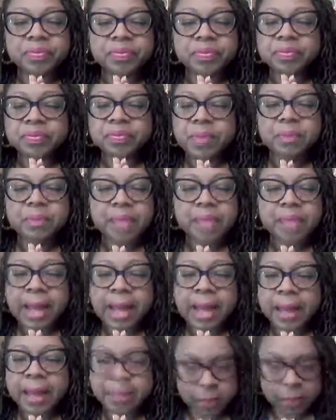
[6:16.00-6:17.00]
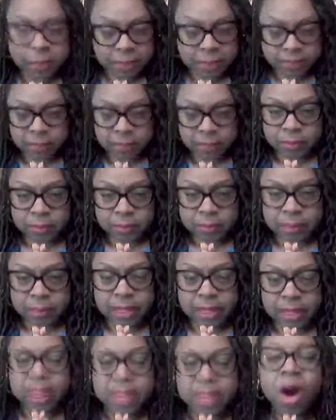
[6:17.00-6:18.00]
Sometimes
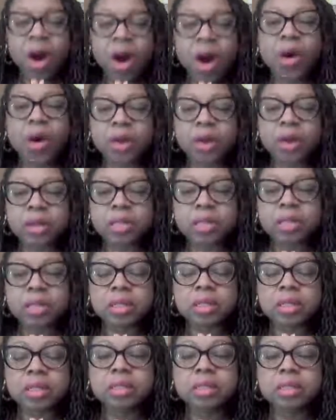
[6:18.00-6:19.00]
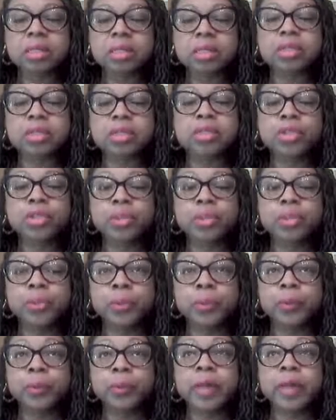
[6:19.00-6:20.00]
it's hard
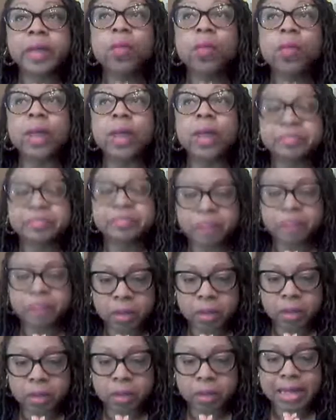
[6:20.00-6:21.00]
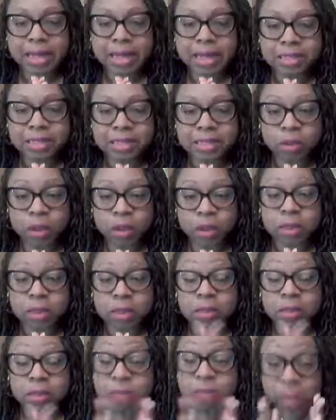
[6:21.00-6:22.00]
to get away from
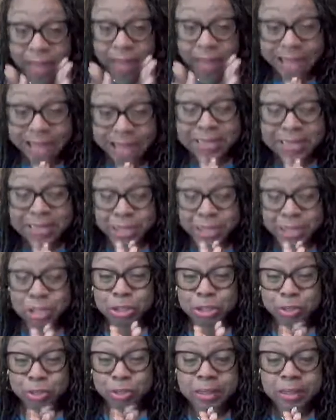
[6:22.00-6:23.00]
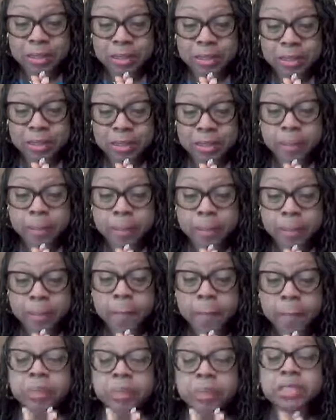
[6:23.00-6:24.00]
constant stress,
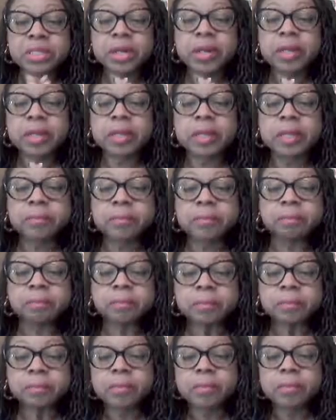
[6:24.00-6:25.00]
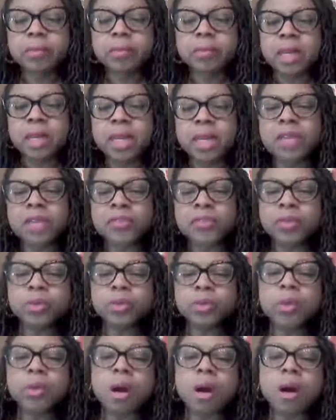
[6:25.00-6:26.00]
particularly if
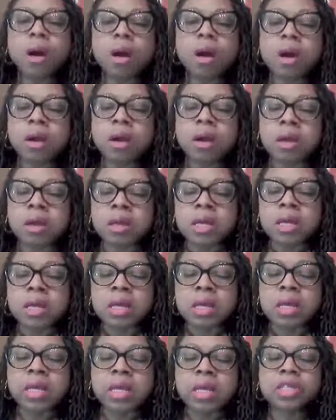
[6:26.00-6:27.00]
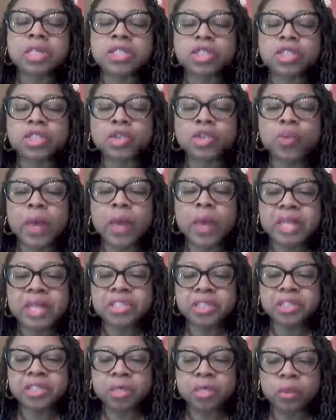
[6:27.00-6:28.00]
you are in a
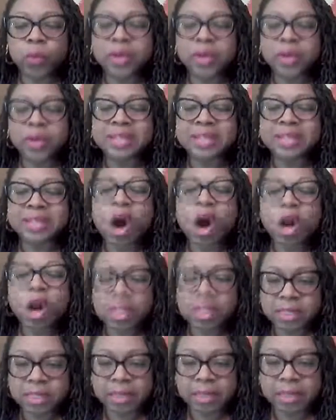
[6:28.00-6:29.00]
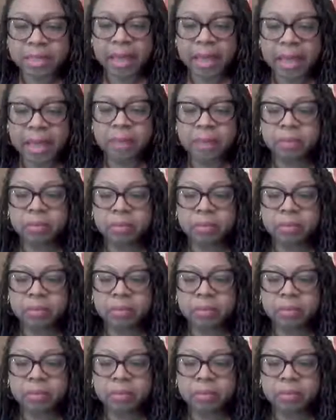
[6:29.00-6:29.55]
situation where it's hard to escape,